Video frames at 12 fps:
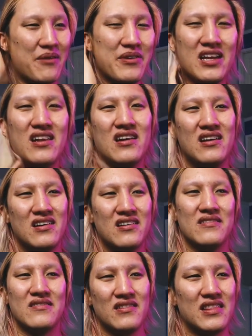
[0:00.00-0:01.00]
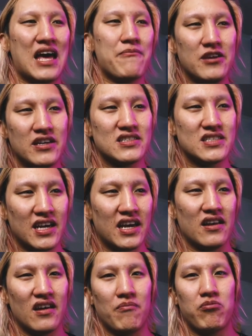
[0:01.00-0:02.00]
I mean, that being
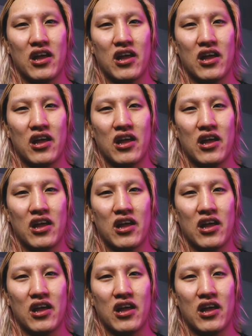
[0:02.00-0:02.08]
said,